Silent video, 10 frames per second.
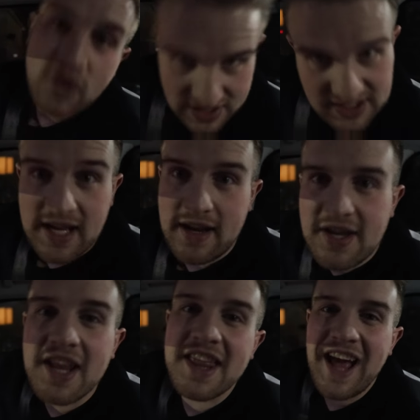Tristan into
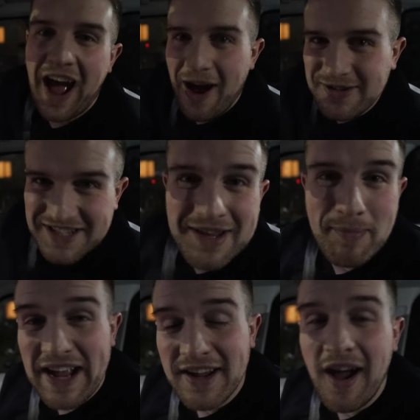the house in the
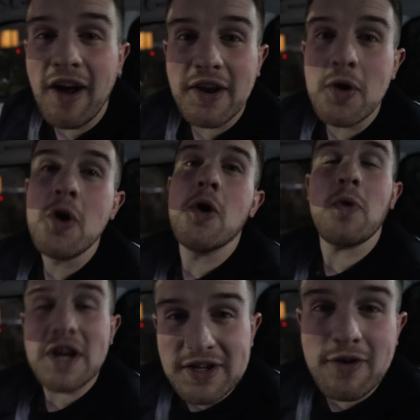back garden
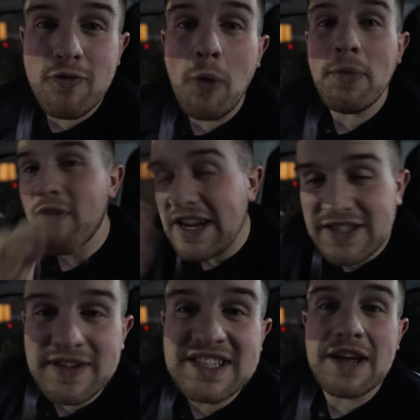where he's going to rob the
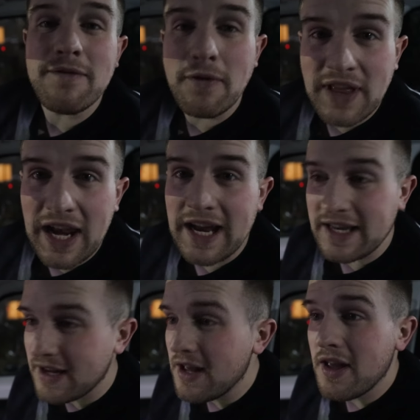rest of his stuff off the
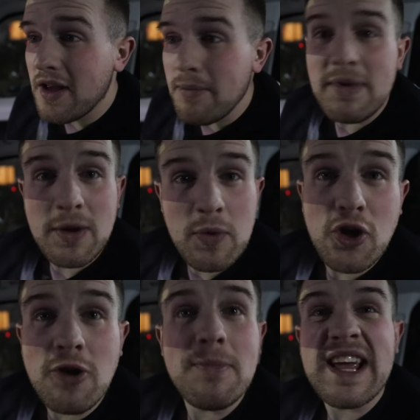line, meaning we
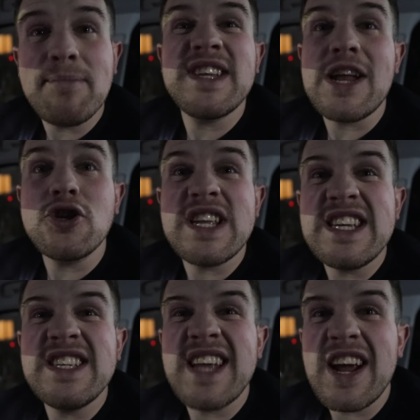could make a potential
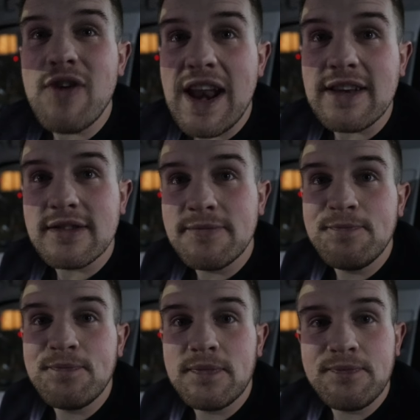easy 10 grand.
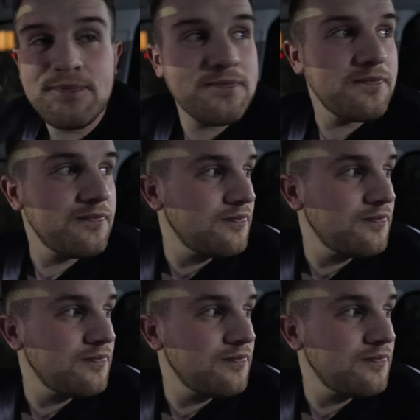Ooh.